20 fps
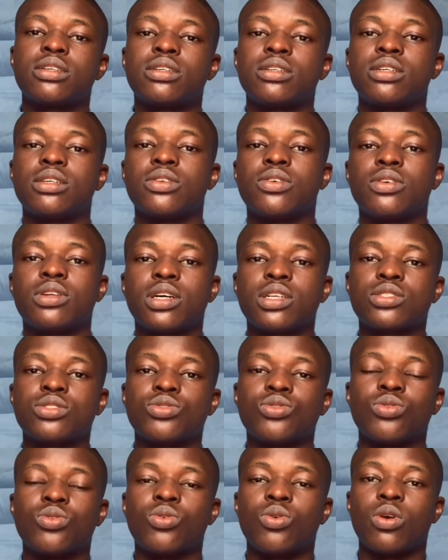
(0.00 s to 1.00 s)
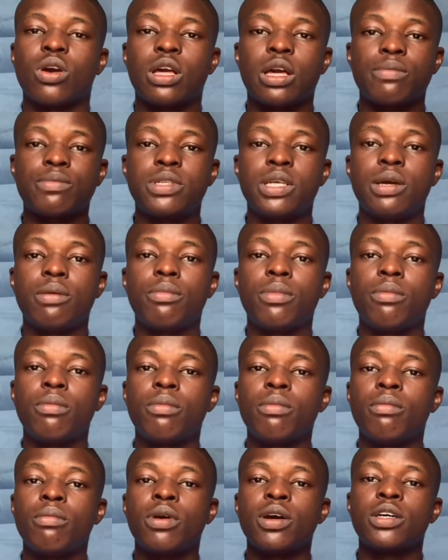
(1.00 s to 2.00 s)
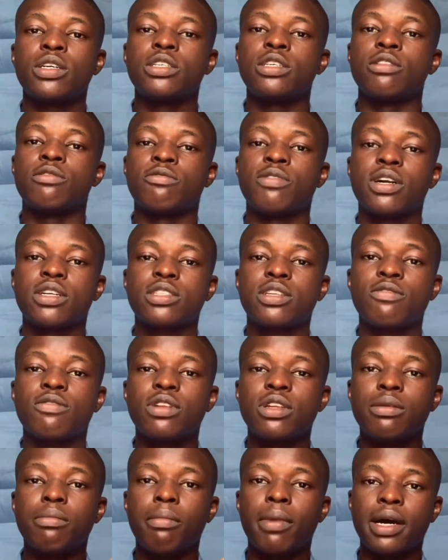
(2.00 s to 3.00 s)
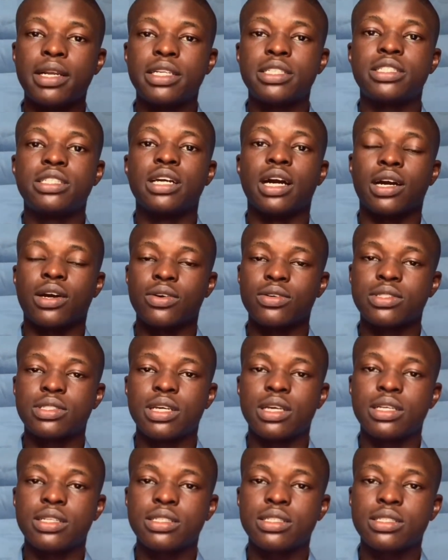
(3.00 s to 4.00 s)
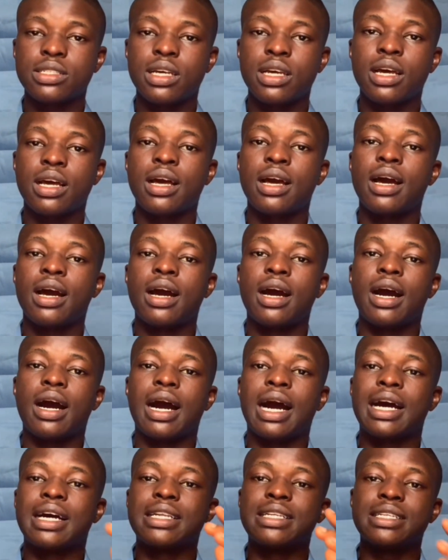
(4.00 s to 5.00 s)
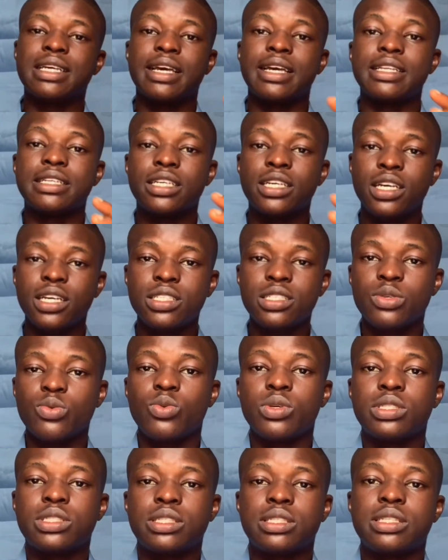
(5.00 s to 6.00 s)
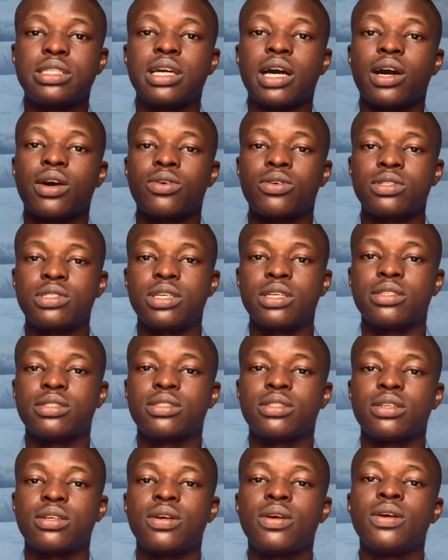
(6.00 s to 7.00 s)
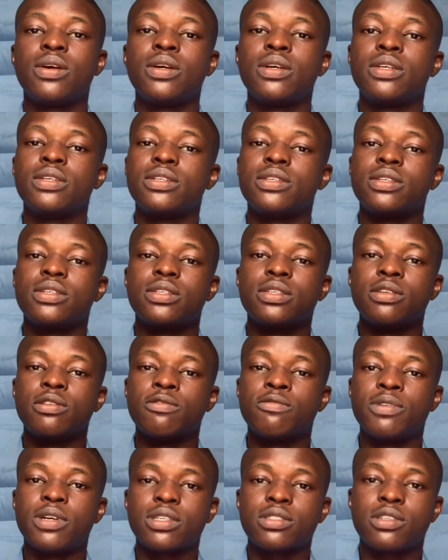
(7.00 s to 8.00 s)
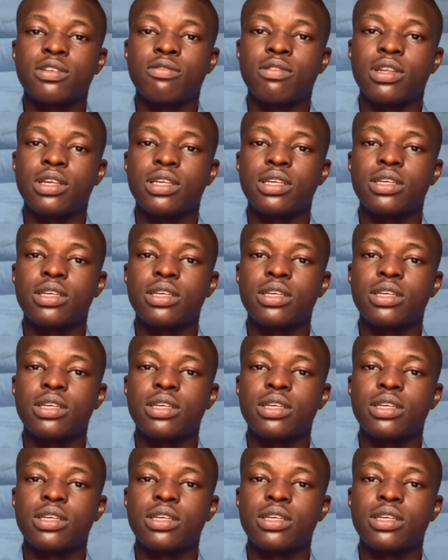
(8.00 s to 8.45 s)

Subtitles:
in order to help them effectively manage their content and engage with their audience effectively.